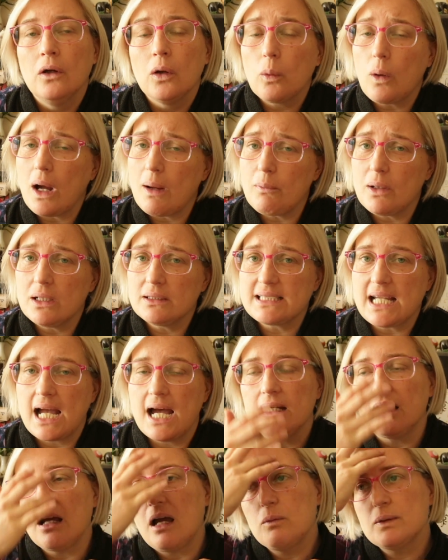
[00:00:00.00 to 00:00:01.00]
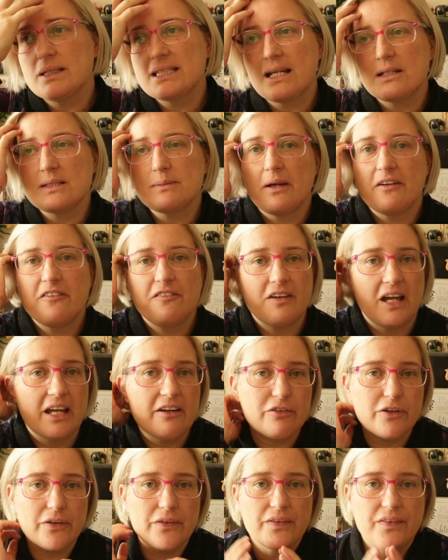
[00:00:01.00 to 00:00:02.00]
quite well done. I wouldn't say it was my
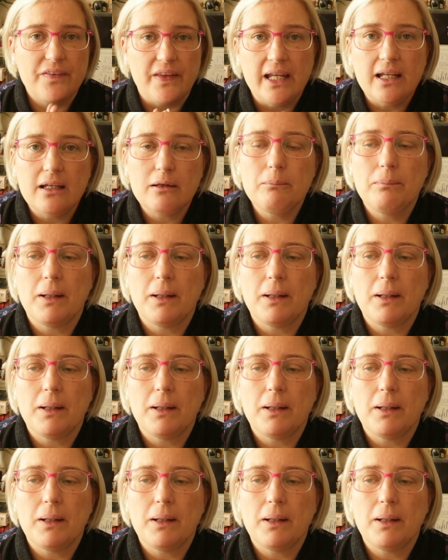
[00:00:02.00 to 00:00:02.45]
favorite thing,